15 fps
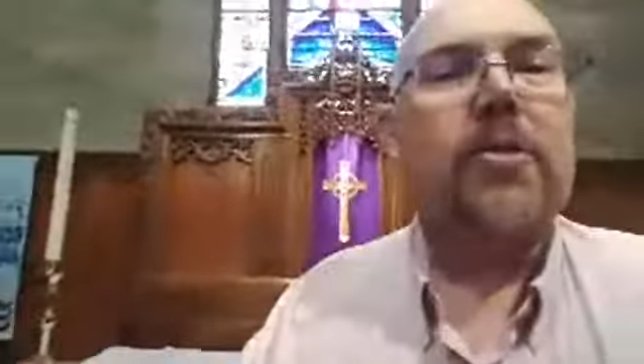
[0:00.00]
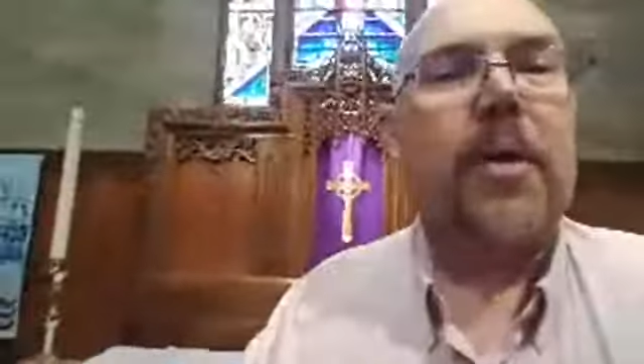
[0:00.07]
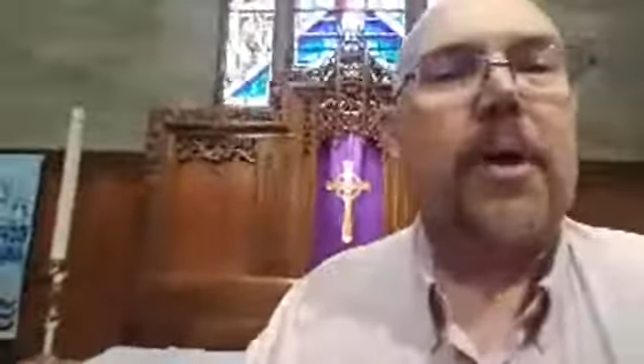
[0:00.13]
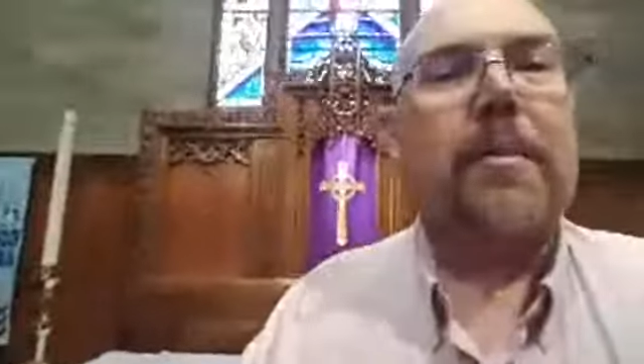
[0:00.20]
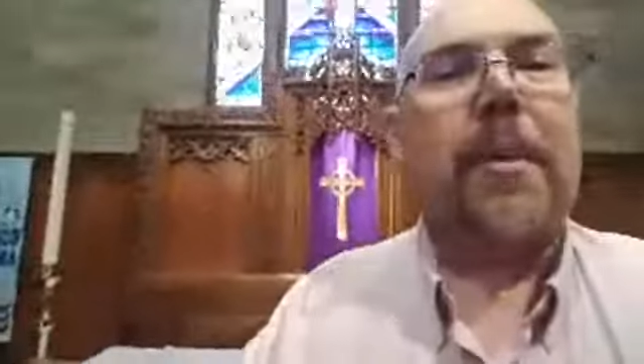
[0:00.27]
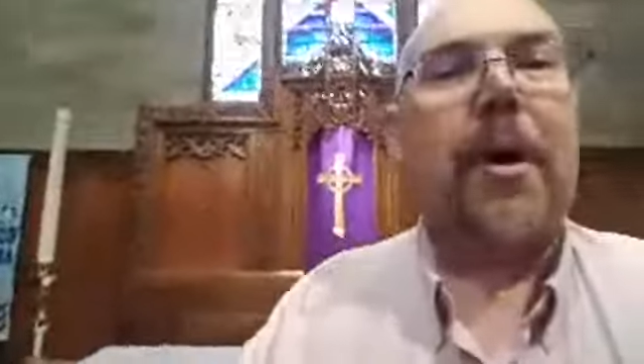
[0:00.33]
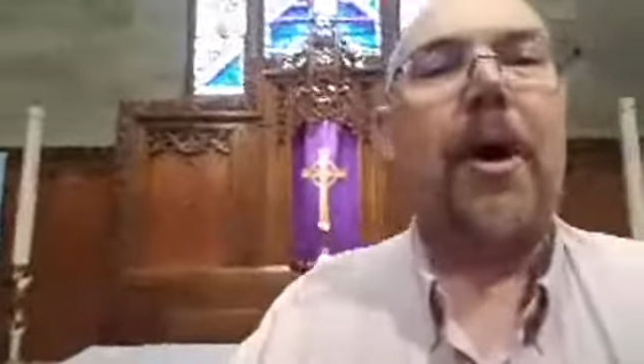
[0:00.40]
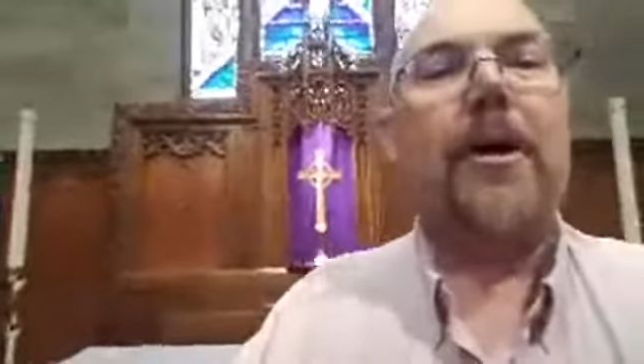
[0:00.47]
We are
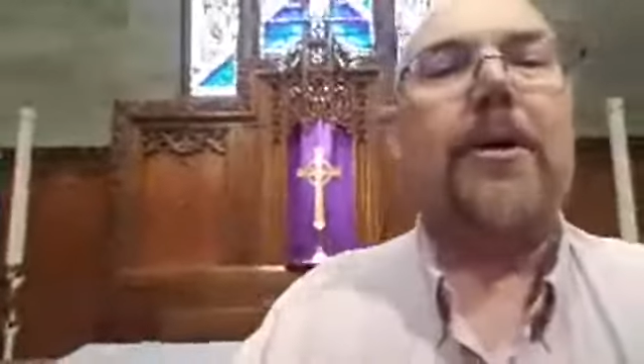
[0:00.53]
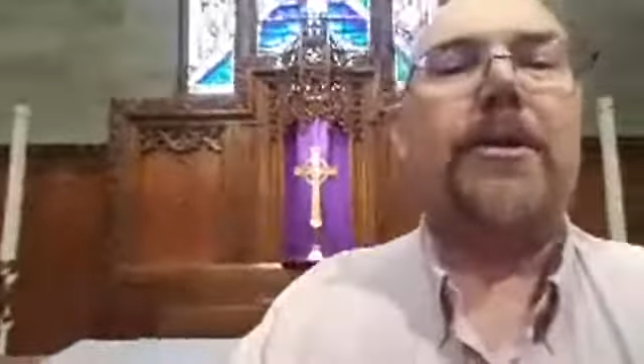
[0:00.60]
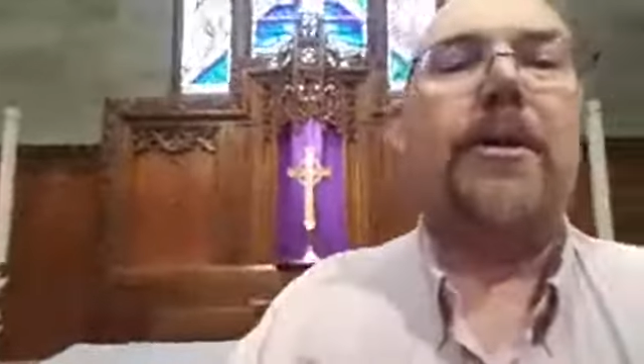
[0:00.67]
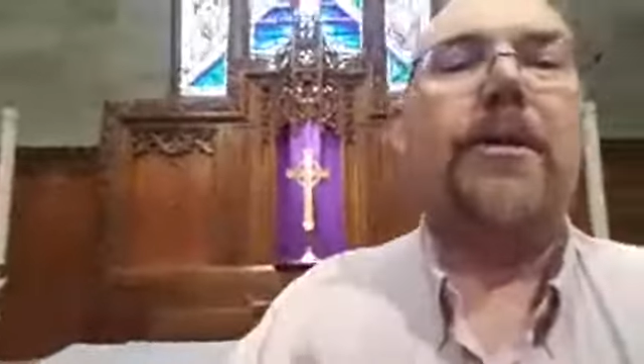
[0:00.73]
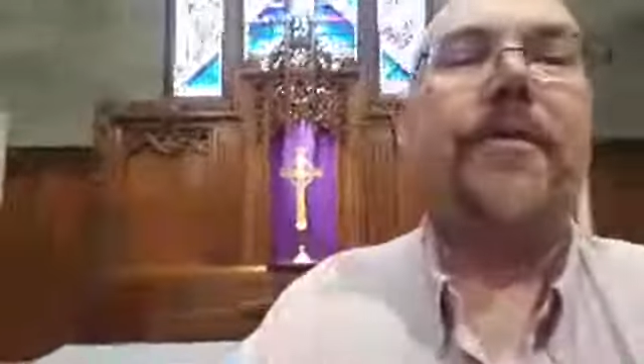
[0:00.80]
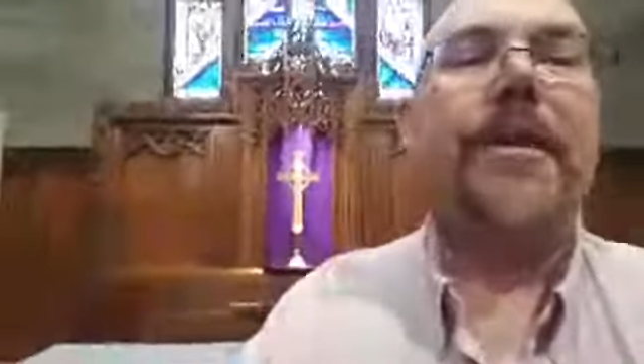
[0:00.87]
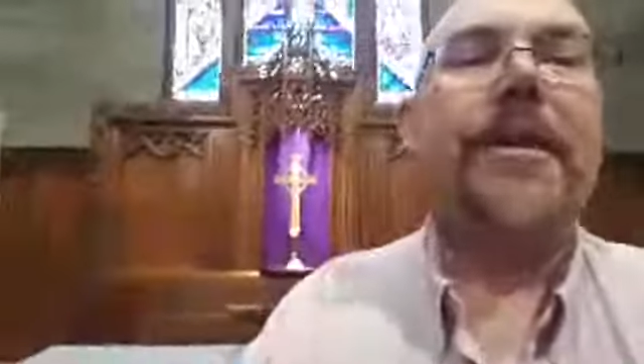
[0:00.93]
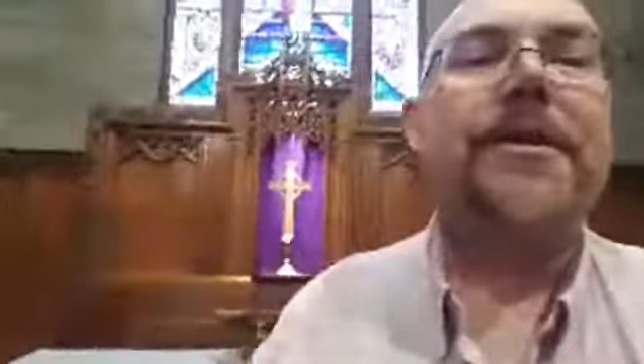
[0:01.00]
part
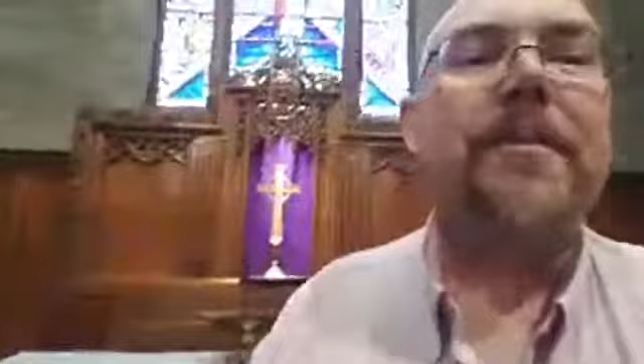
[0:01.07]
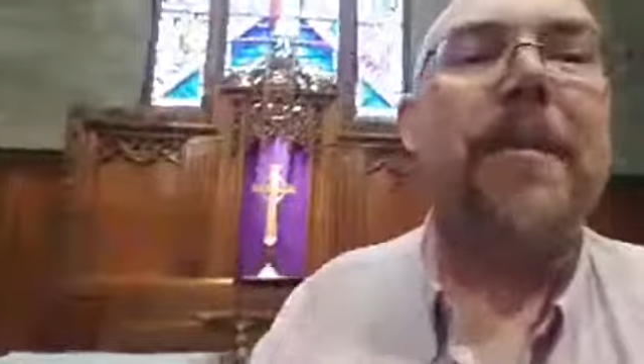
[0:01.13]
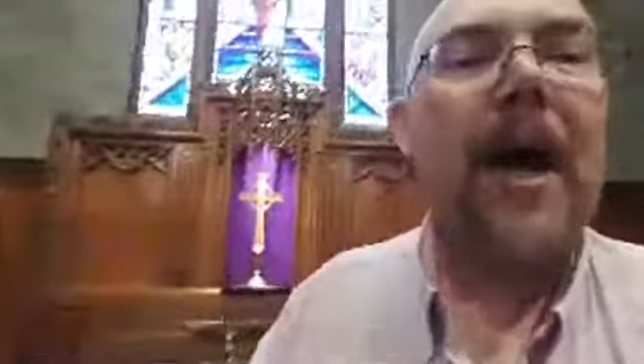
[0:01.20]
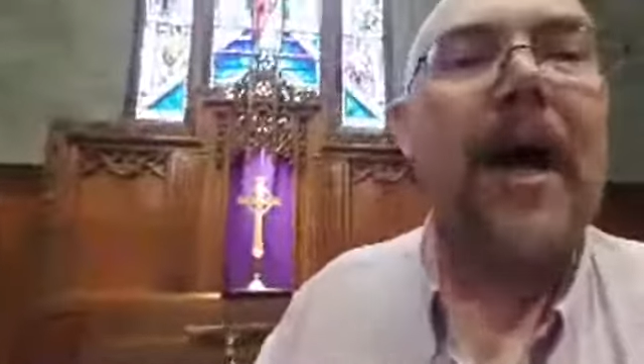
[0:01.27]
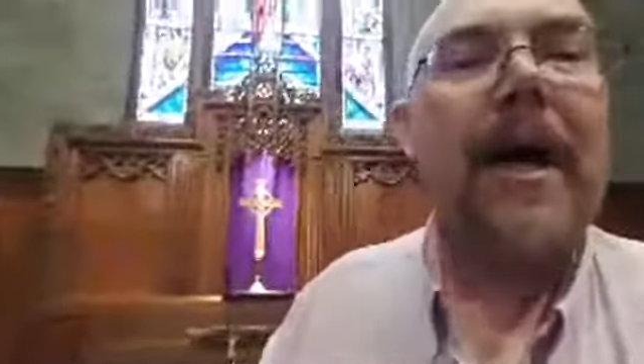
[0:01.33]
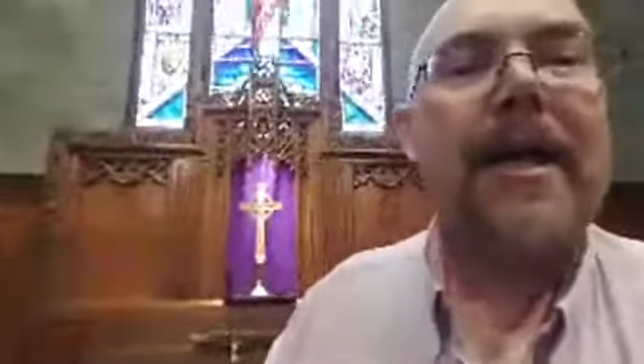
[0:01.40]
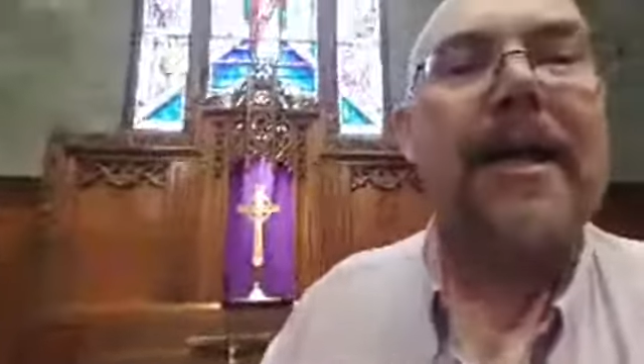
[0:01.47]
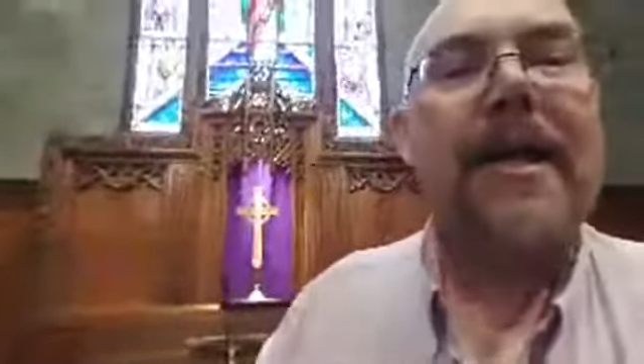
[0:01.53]
of this
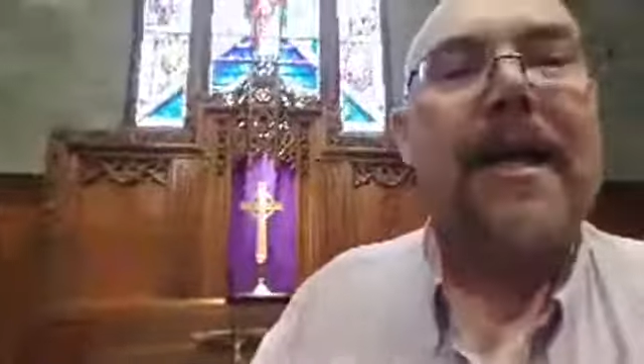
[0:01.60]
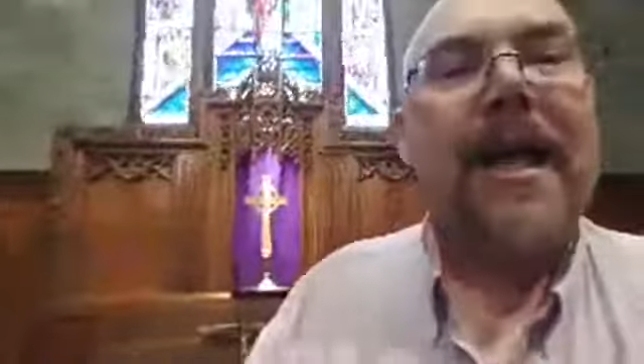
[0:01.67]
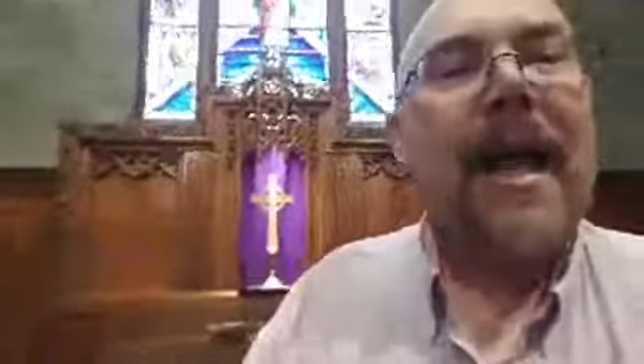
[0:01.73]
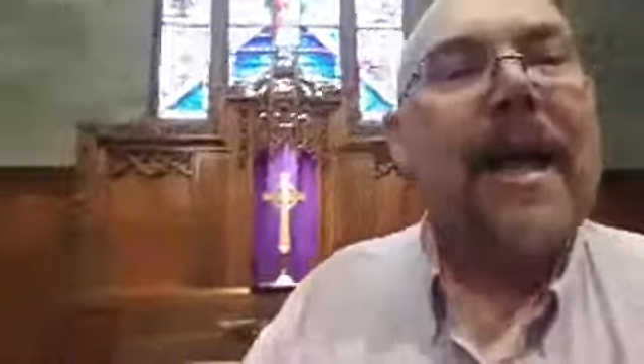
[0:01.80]
body,